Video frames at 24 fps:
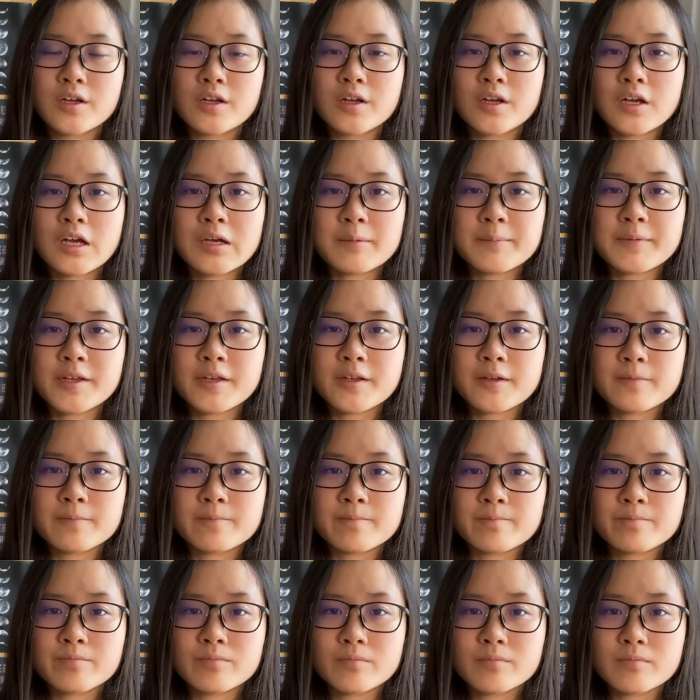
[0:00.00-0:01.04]
I mean,
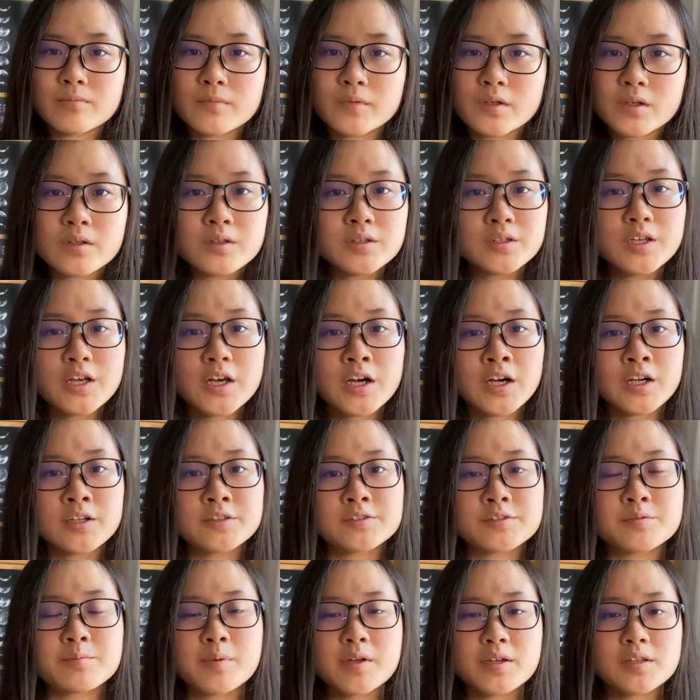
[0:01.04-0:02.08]
yeah,
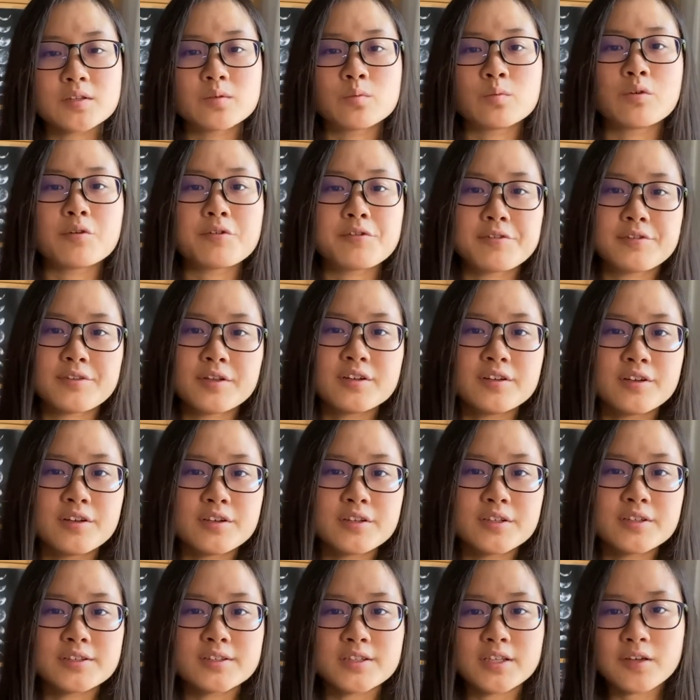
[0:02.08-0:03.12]
to make the wall thinner,
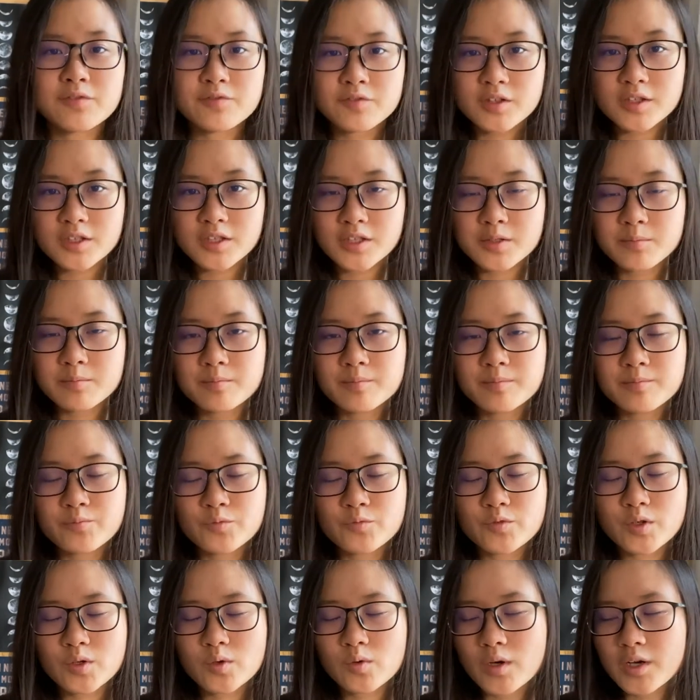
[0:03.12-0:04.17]
it definitely
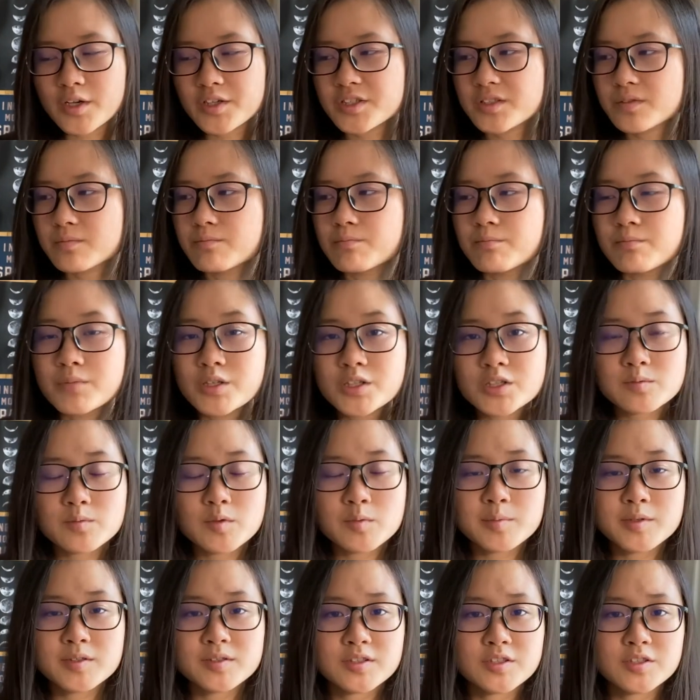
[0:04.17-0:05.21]
requires much more
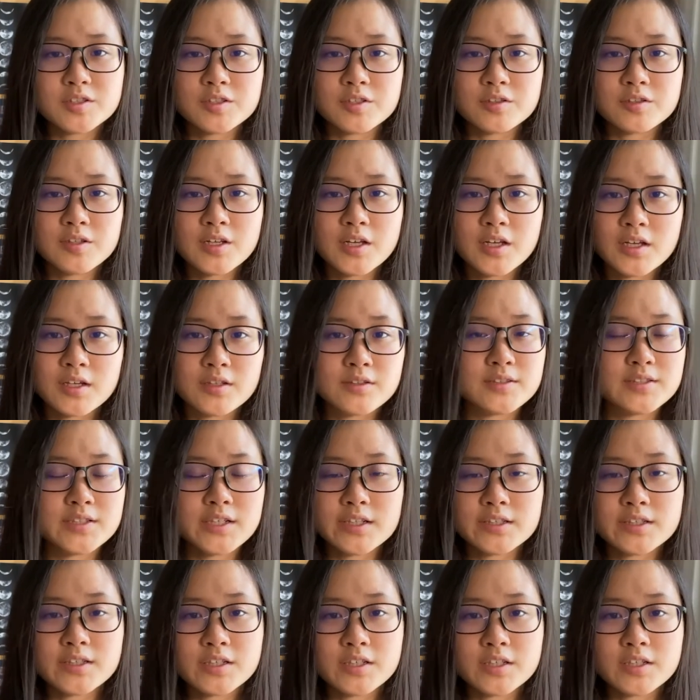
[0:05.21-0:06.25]
precision and
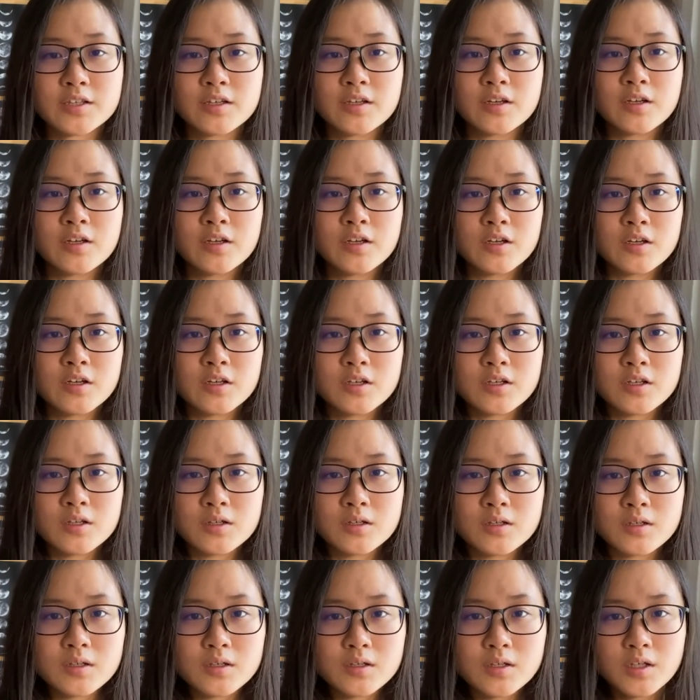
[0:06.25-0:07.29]
technique.
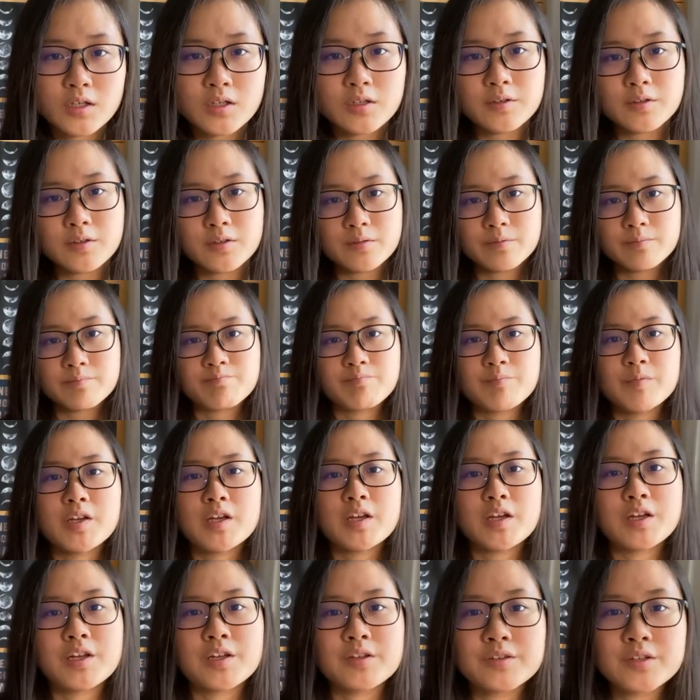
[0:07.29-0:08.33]
Yeah,
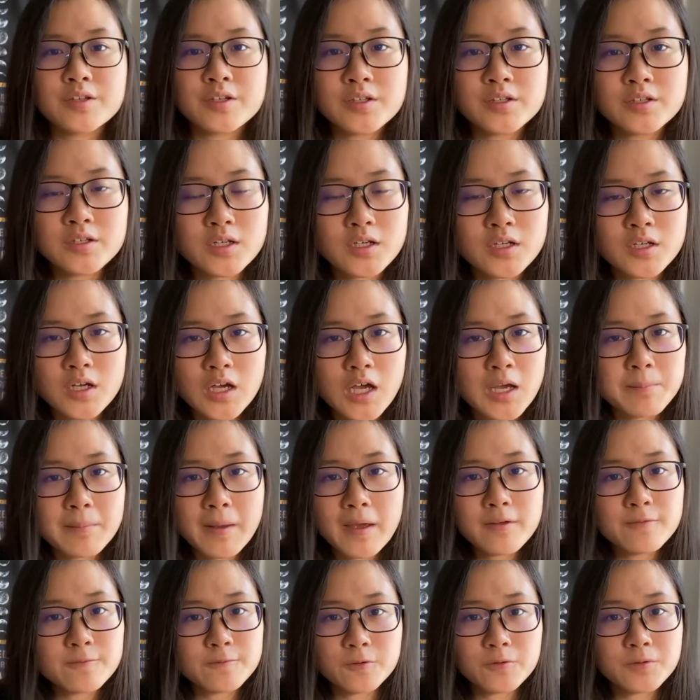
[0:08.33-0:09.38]
and I
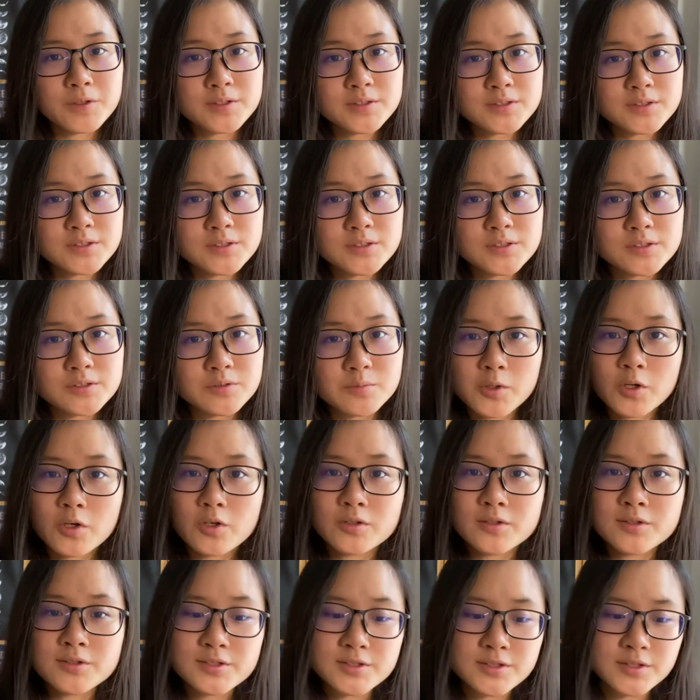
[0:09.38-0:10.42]
pay for it, to be
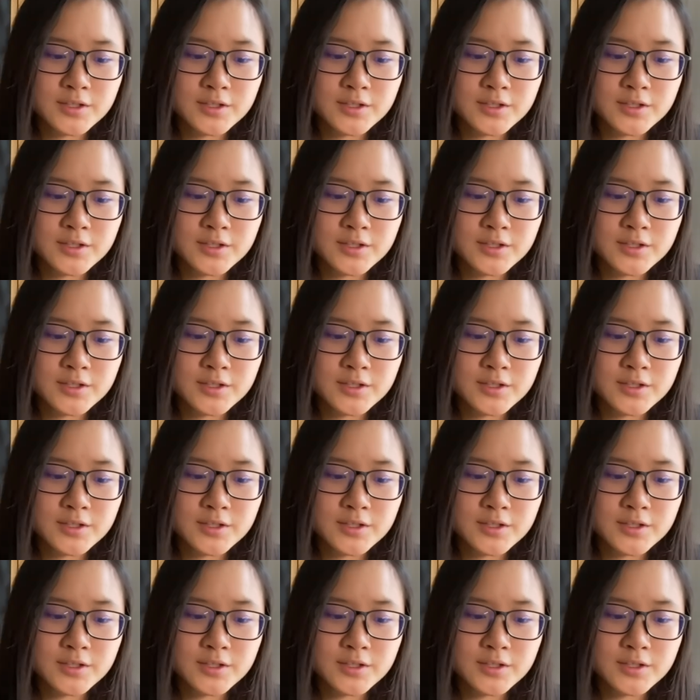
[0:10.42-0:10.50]
honest.